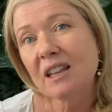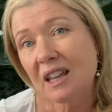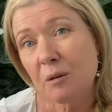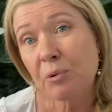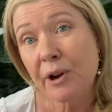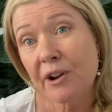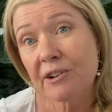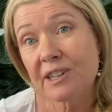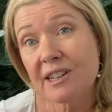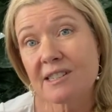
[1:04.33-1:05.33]
Key
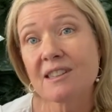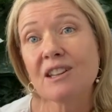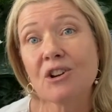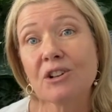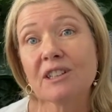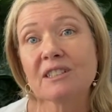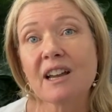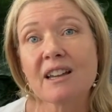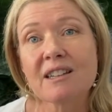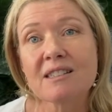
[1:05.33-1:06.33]
priorities in the early
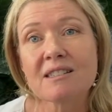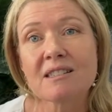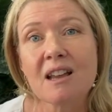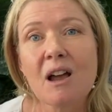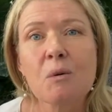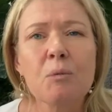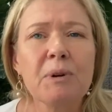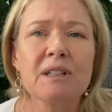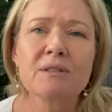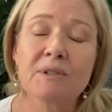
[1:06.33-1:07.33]
days will
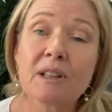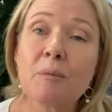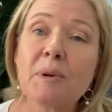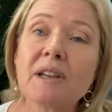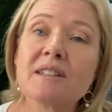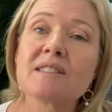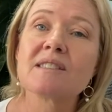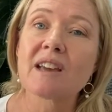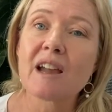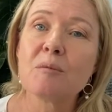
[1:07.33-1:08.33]
be developing a
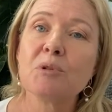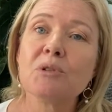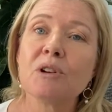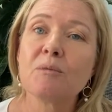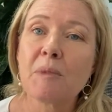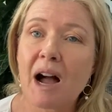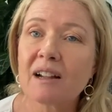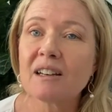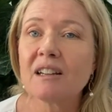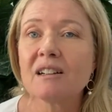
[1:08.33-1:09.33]
stable of
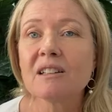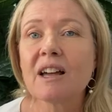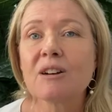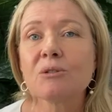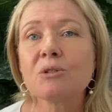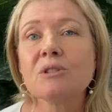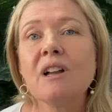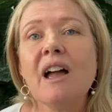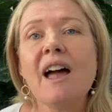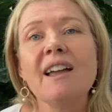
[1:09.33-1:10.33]
marketing collateral
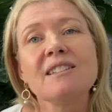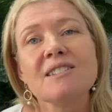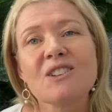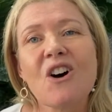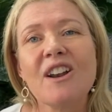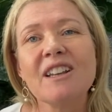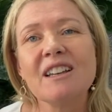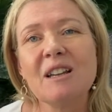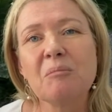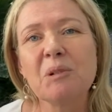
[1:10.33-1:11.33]
and designing
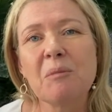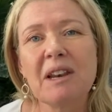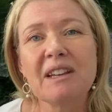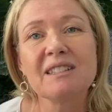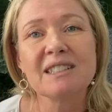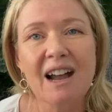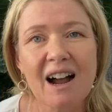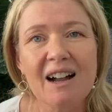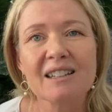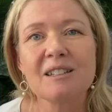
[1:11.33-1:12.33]
and implementing
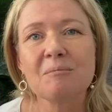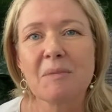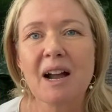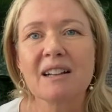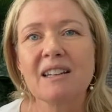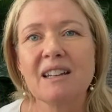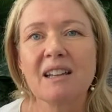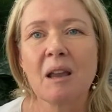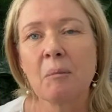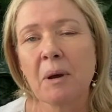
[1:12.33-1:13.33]
targeted marketing
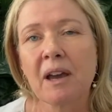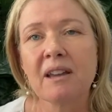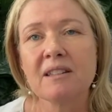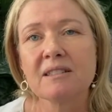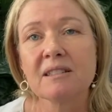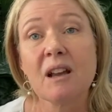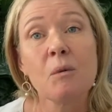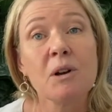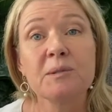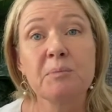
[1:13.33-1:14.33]
campaigns
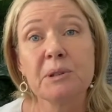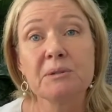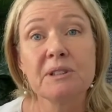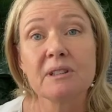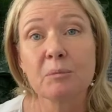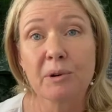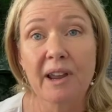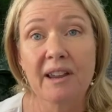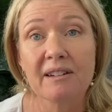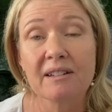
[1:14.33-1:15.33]
whilst building the
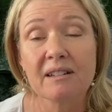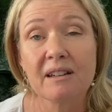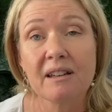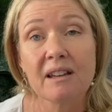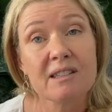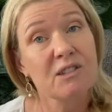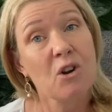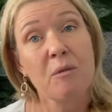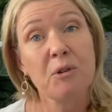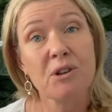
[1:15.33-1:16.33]
brand. As
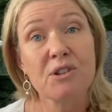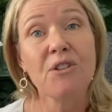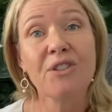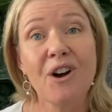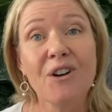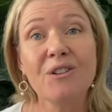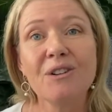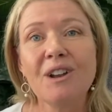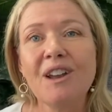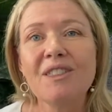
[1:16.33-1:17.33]
time goes on though,
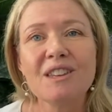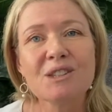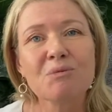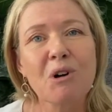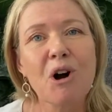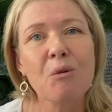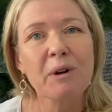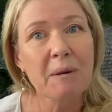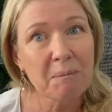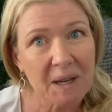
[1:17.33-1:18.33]
this role will
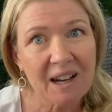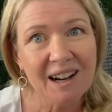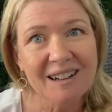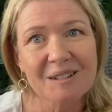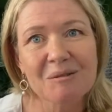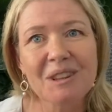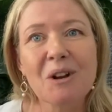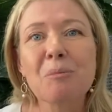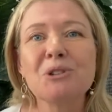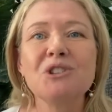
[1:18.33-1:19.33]
get bigger with the
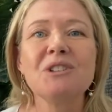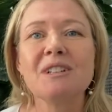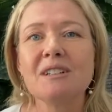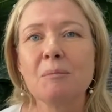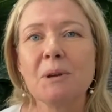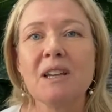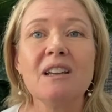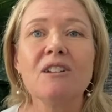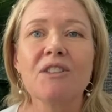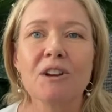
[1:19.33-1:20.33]
opportunity to be
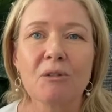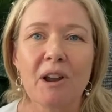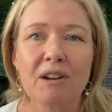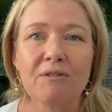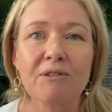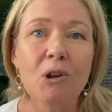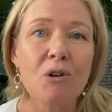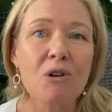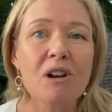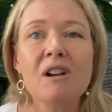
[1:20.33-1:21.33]
in on the ground
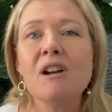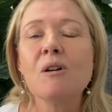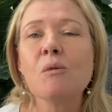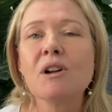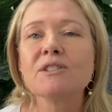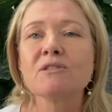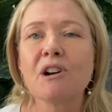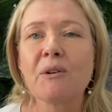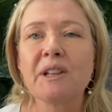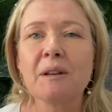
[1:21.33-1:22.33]
floor whilst
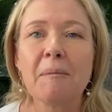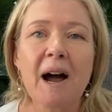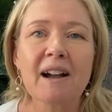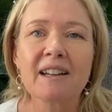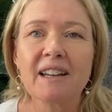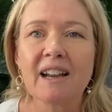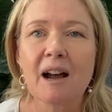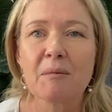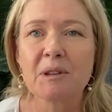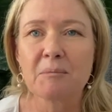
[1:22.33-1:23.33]
growing the marketing
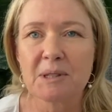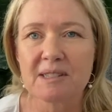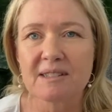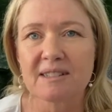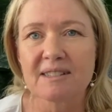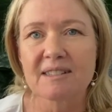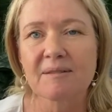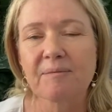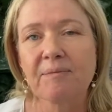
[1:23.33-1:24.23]
arm of the business.